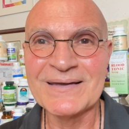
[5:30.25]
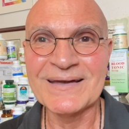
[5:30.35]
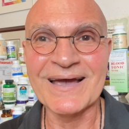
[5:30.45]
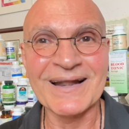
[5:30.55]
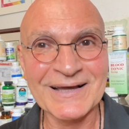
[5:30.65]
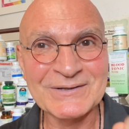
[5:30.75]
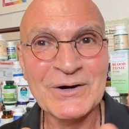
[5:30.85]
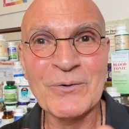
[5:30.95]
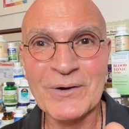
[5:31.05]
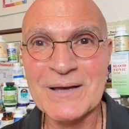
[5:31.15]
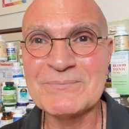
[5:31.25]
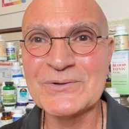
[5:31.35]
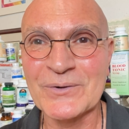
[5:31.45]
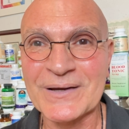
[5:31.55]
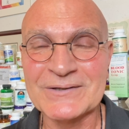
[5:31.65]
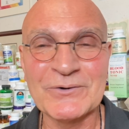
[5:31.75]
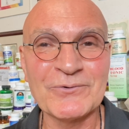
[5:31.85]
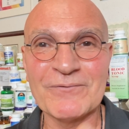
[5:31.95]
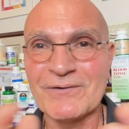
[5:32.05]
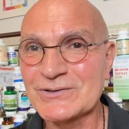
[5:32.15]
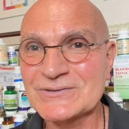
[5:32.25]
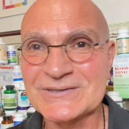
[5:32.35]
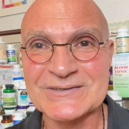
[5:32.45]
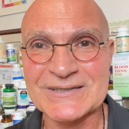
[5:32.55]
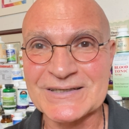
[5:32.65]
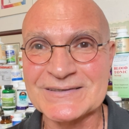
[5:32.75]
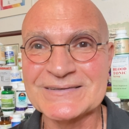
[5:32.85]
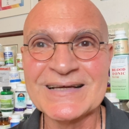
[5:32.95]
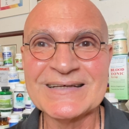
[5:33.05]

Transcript: And I know what I'm doing to reverse disease.